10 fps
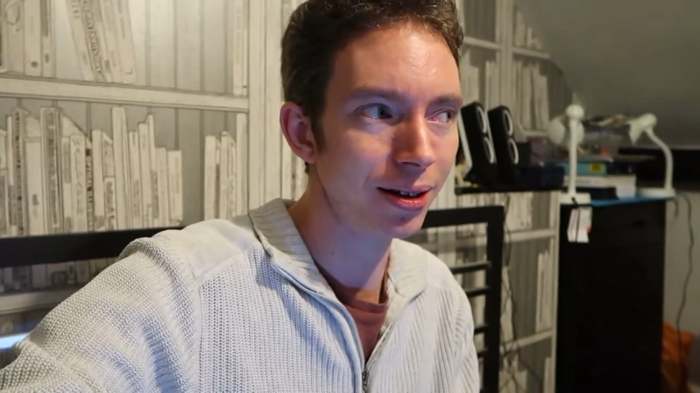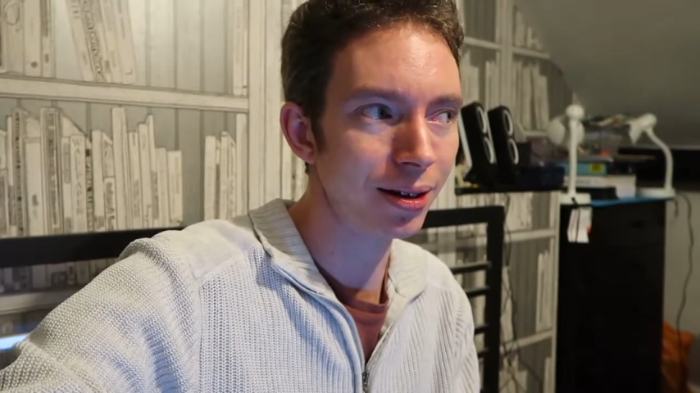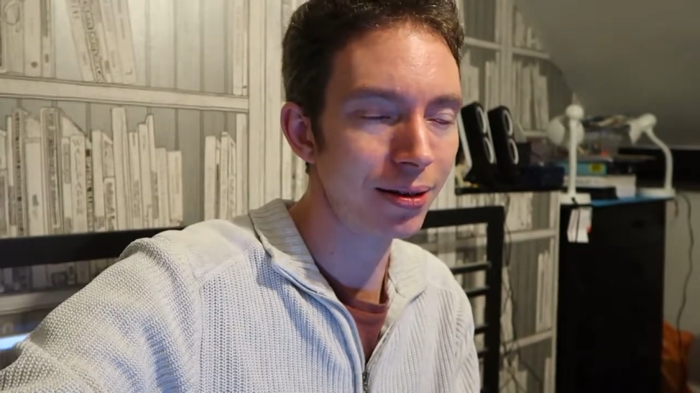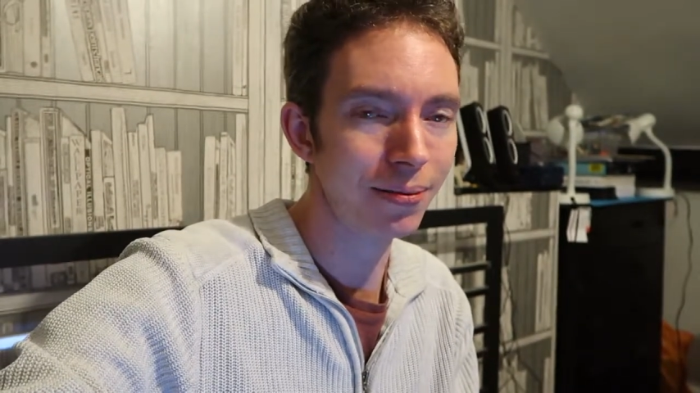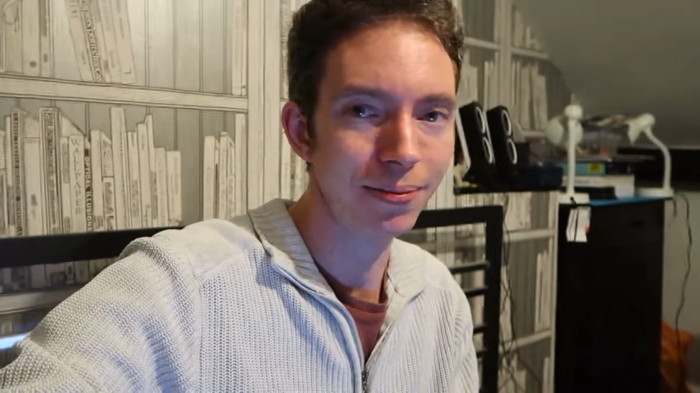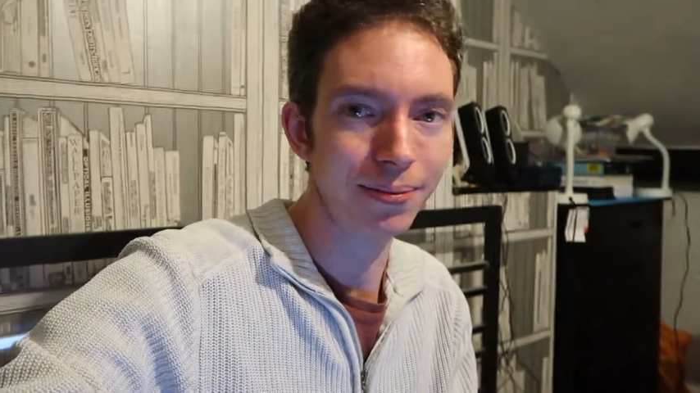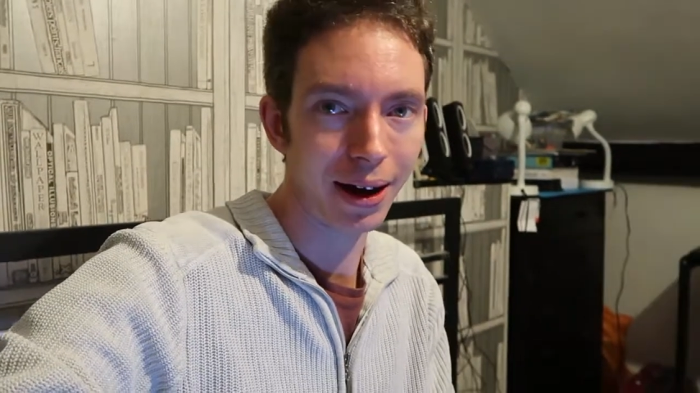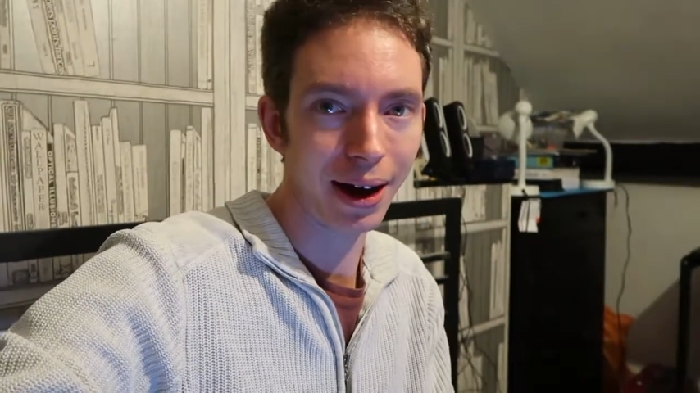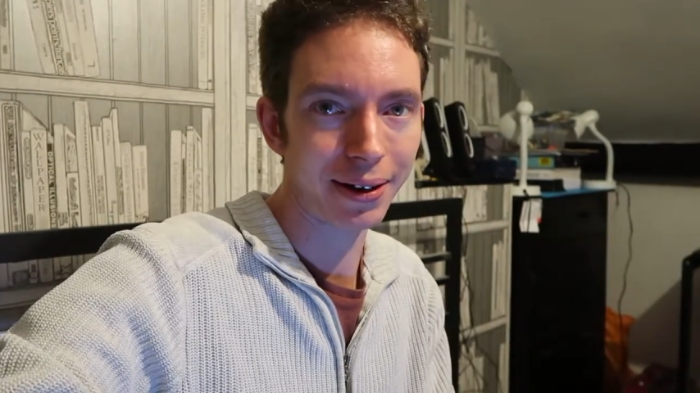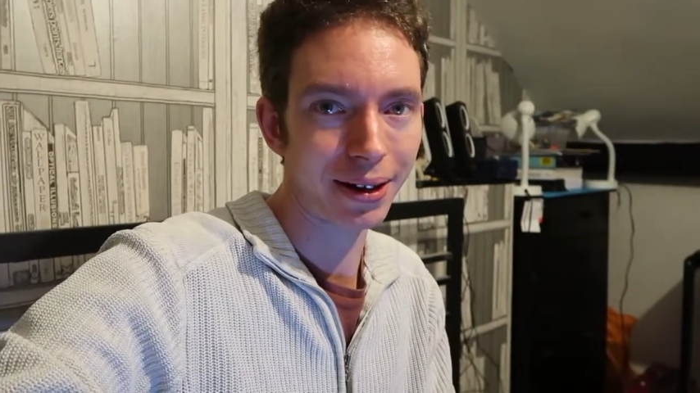I
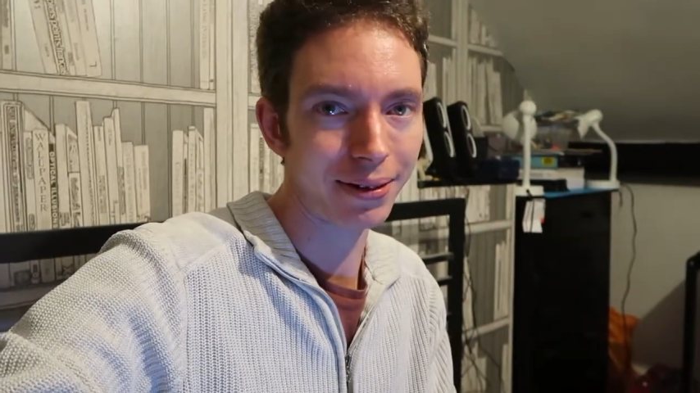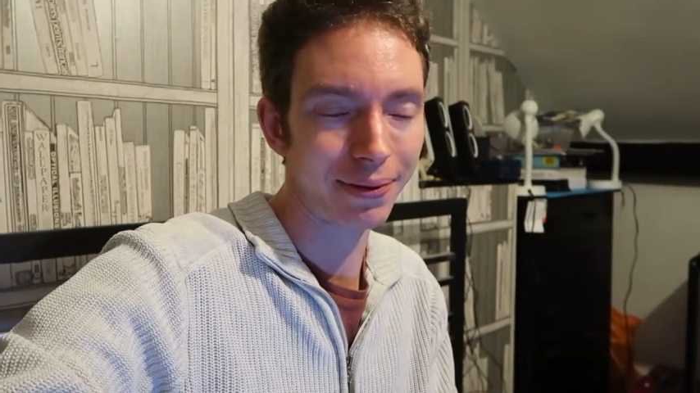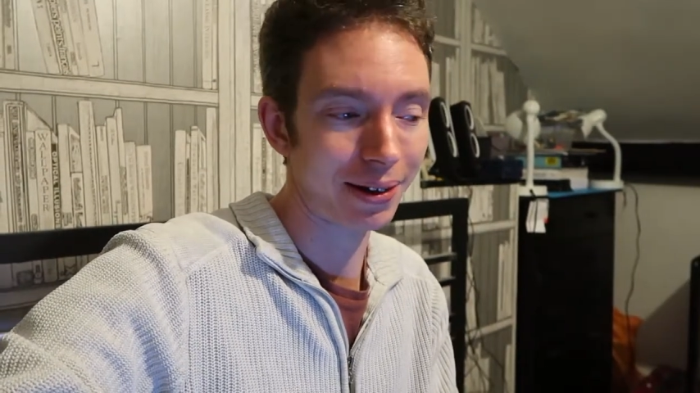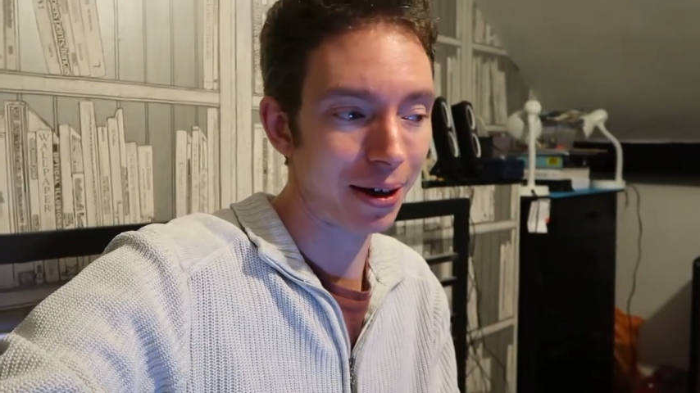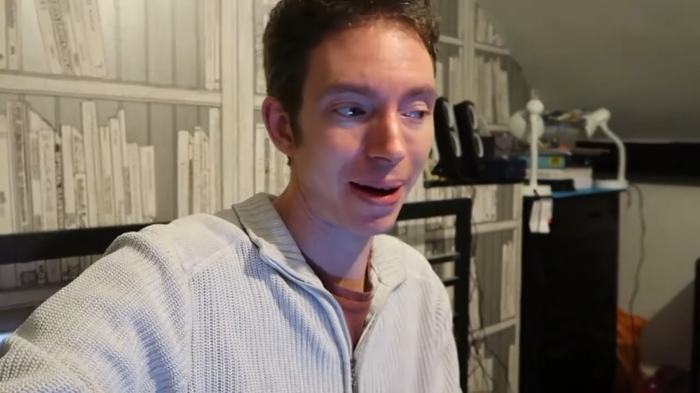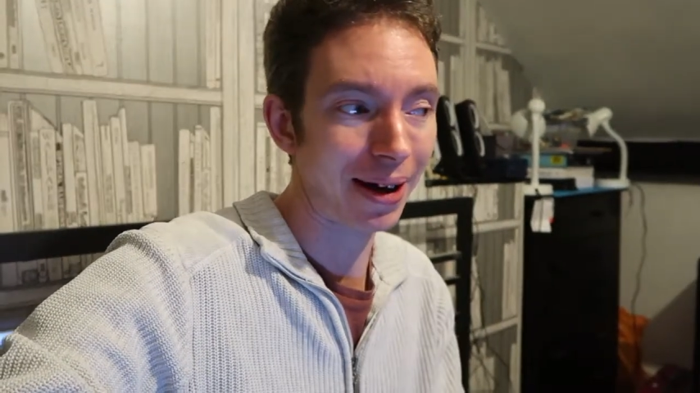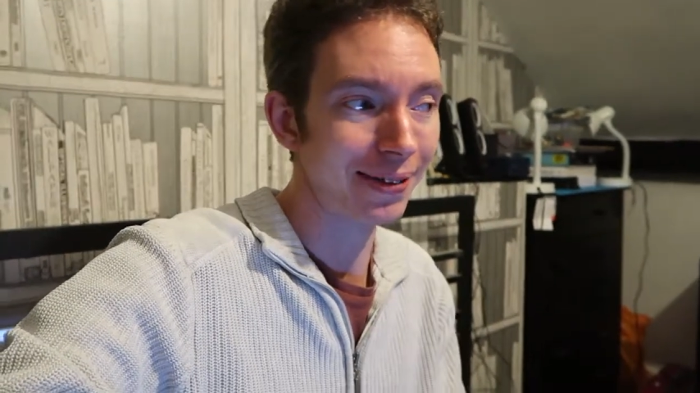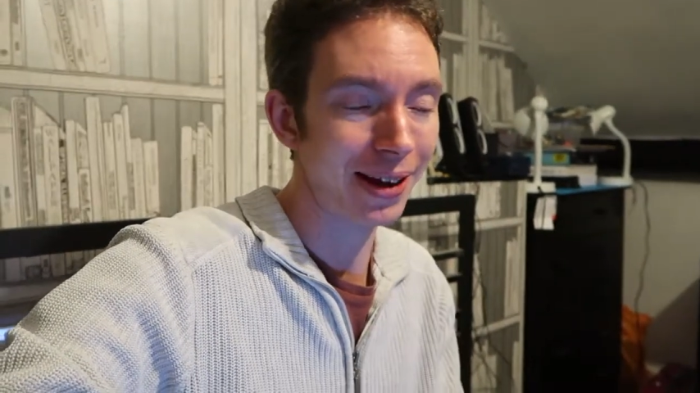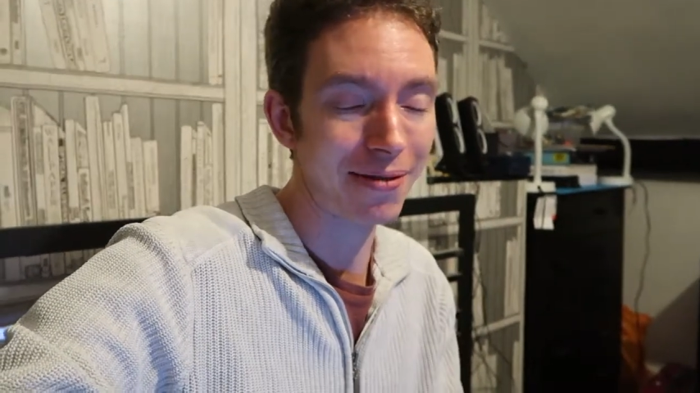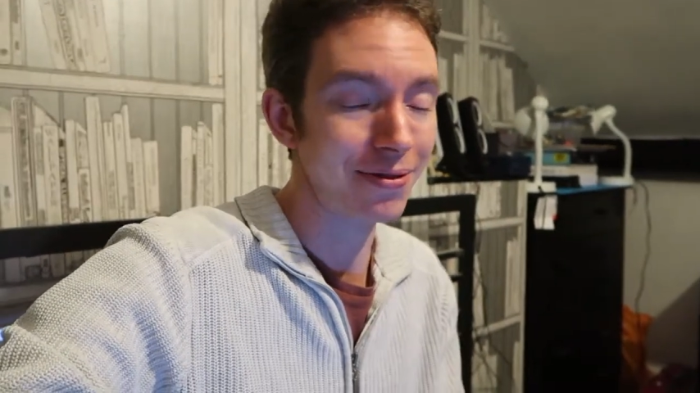had to go back
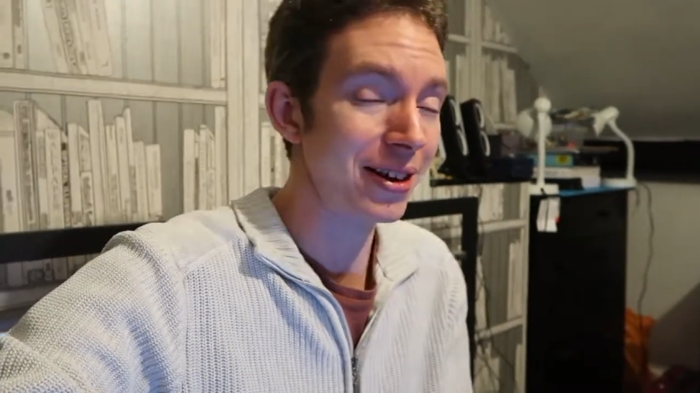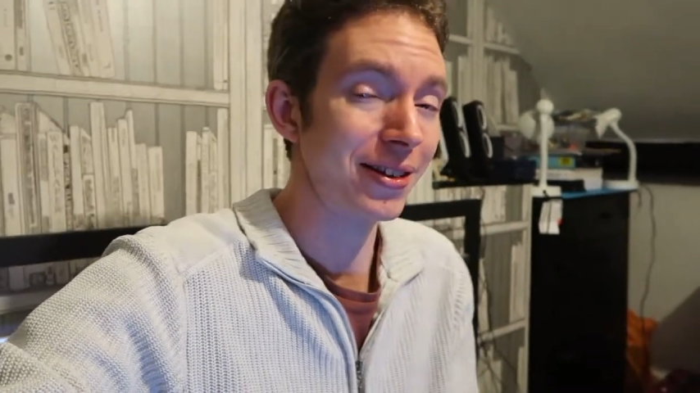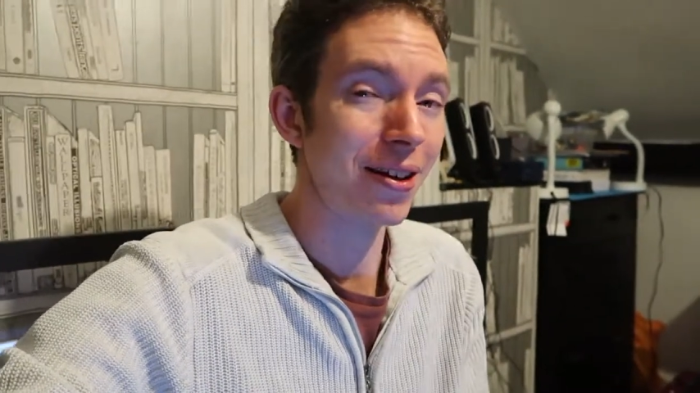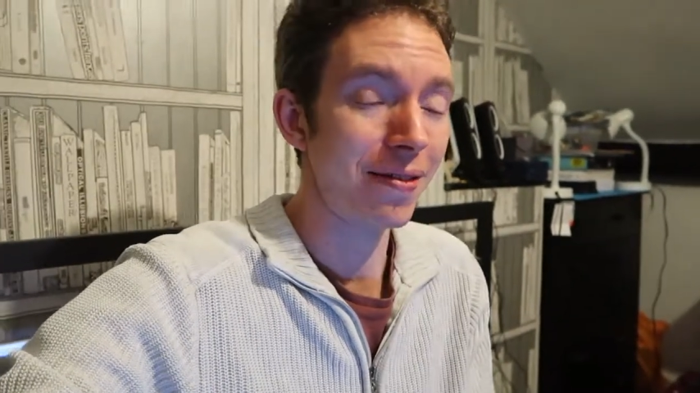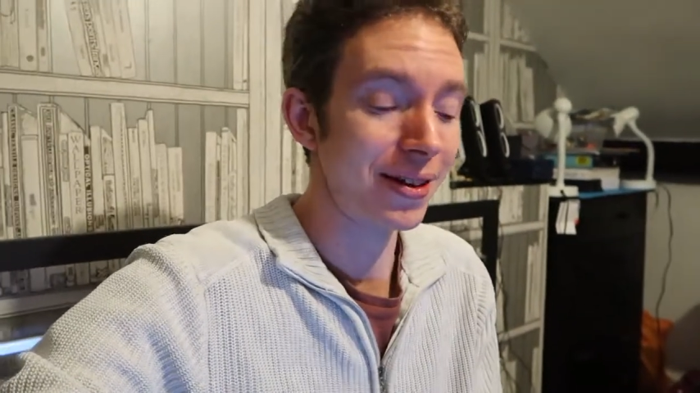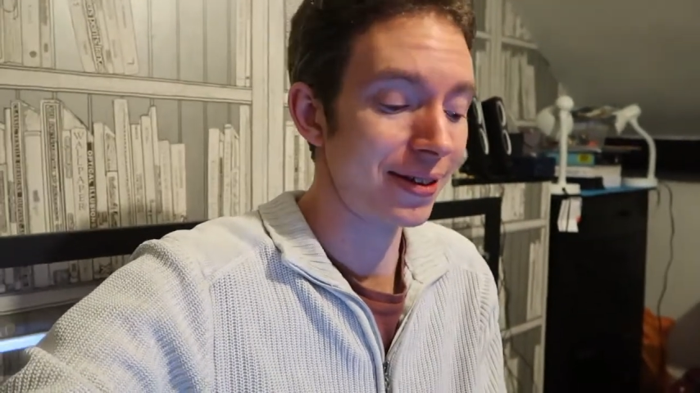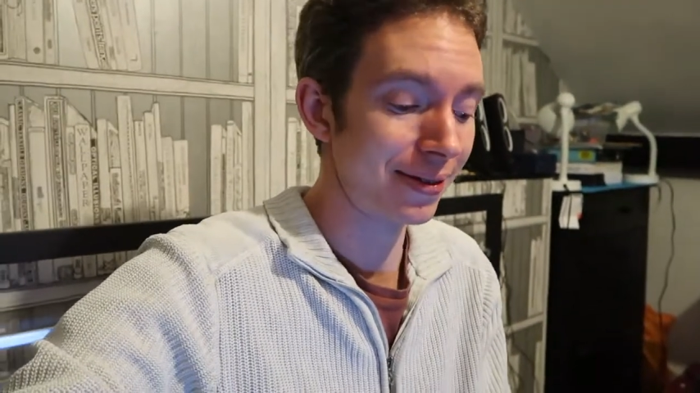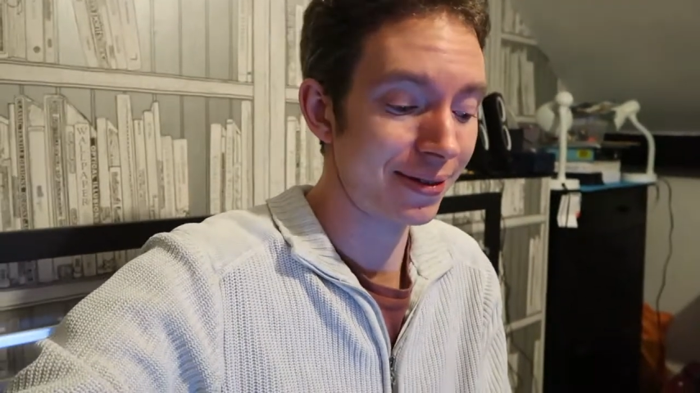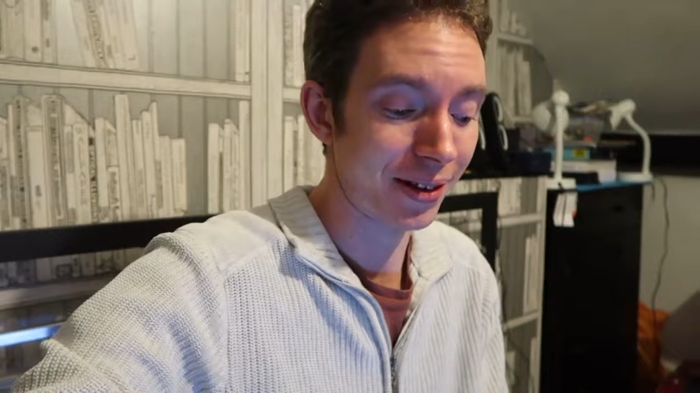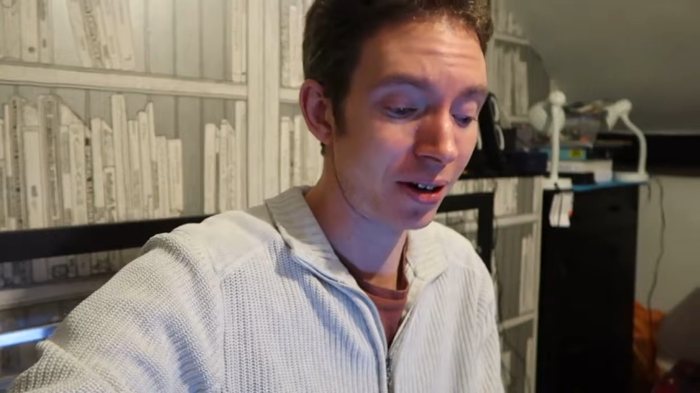and say, "I'm really sorry,
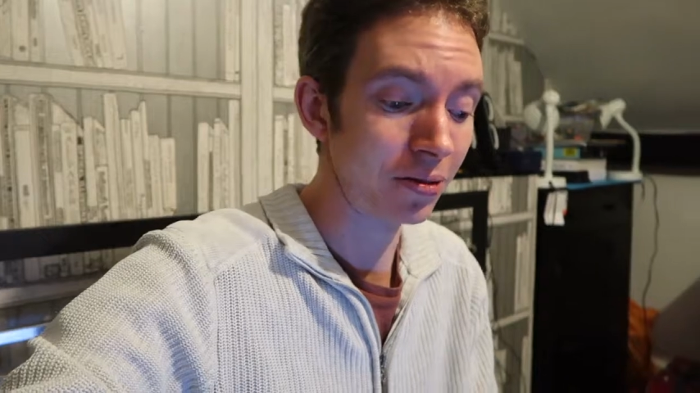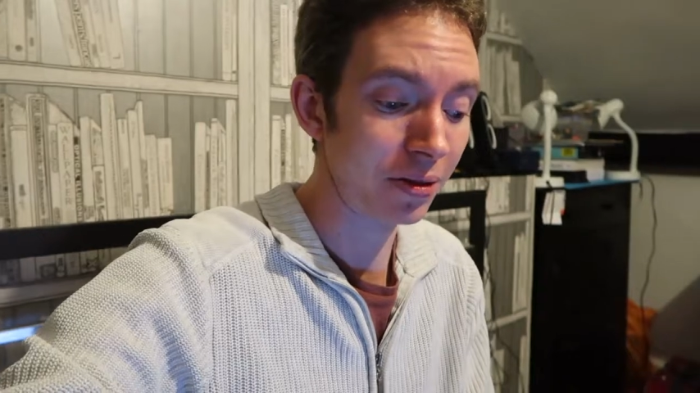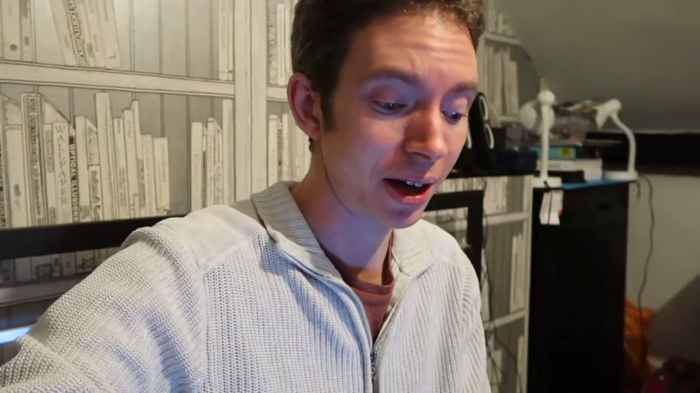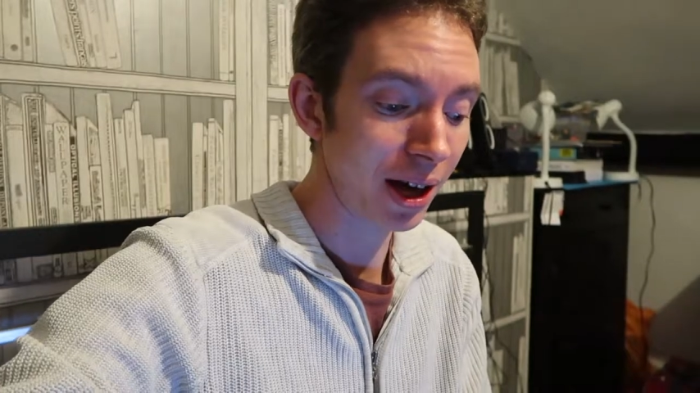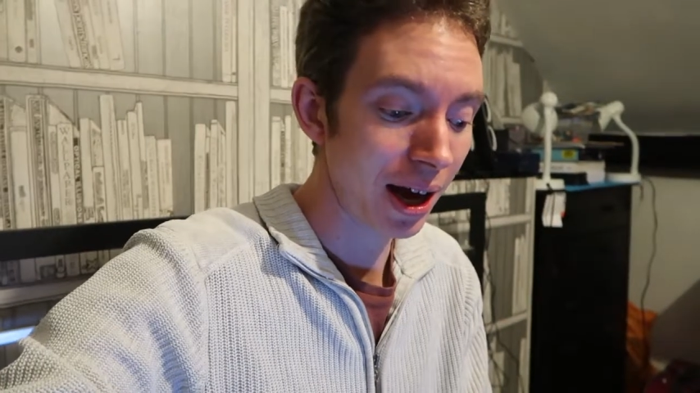it's sold."